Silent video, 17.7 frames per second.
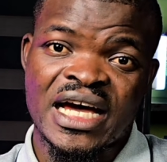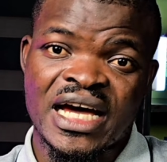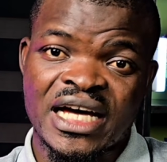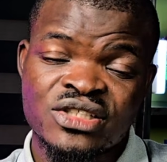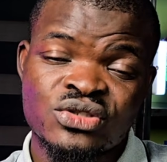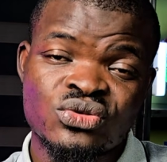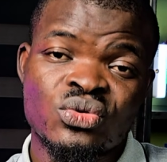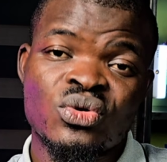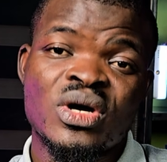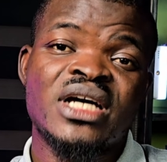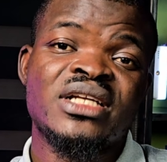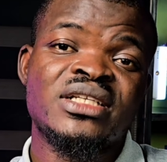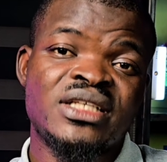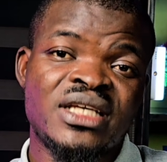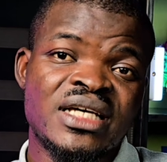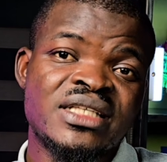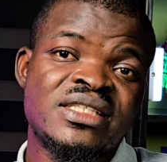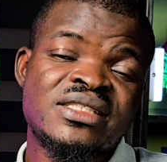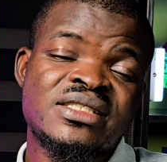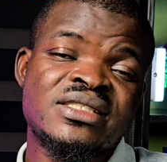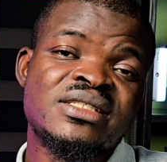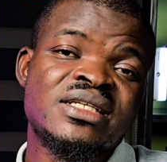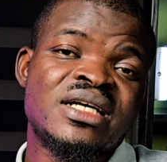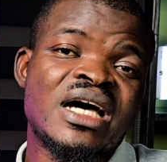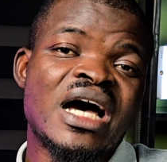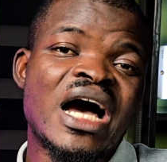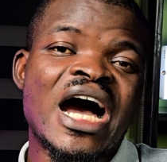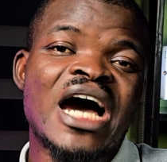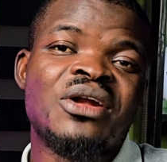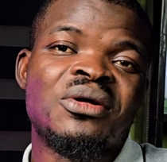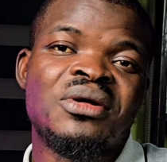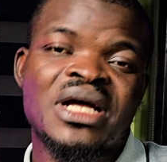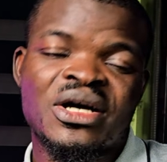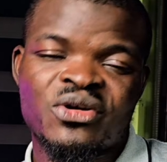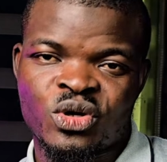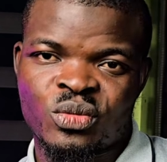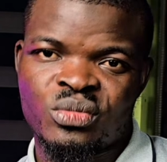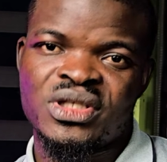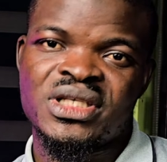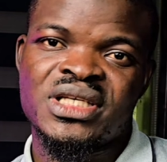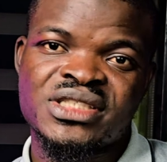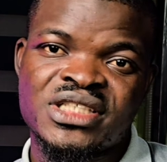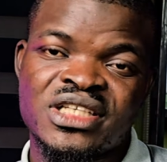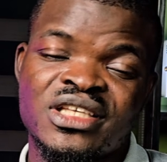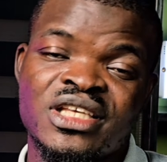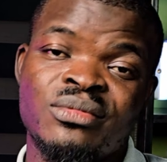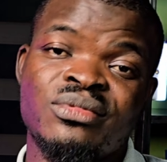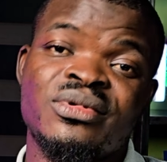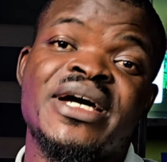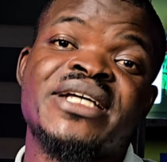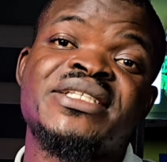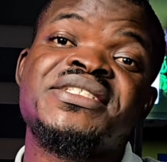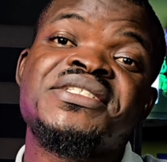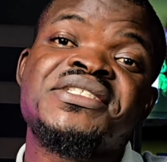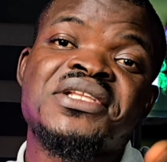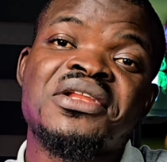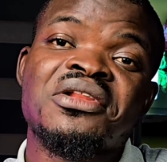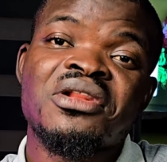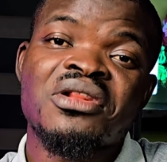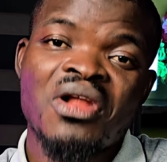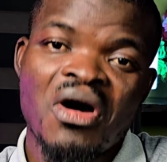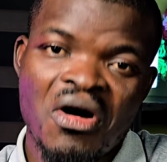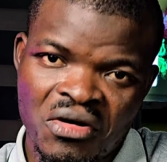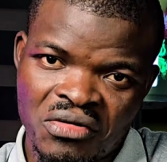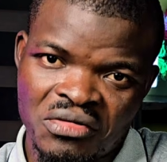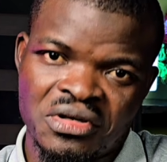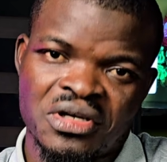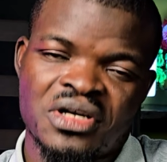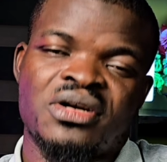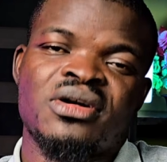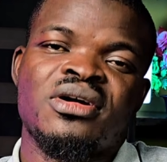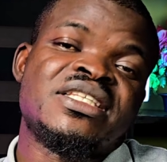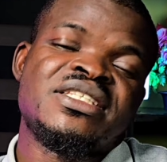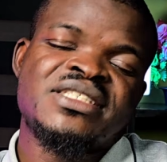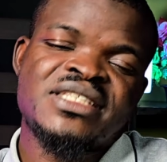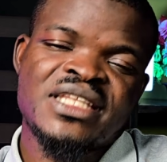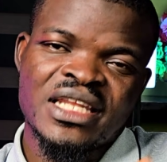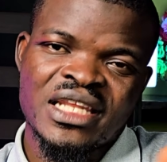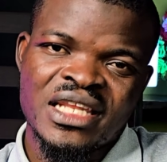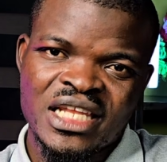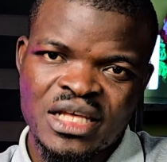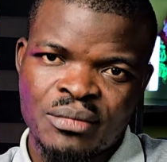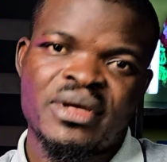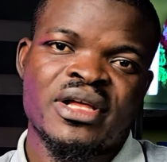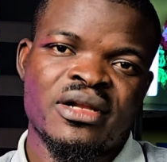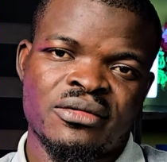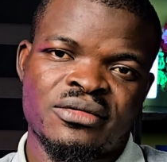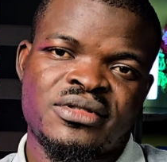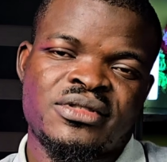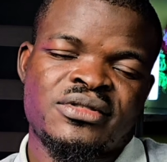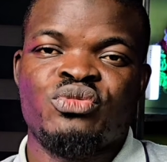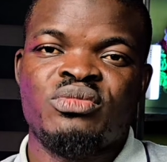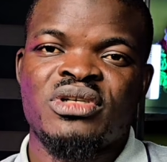I had to go and get another communication cable that is long, that is labeled,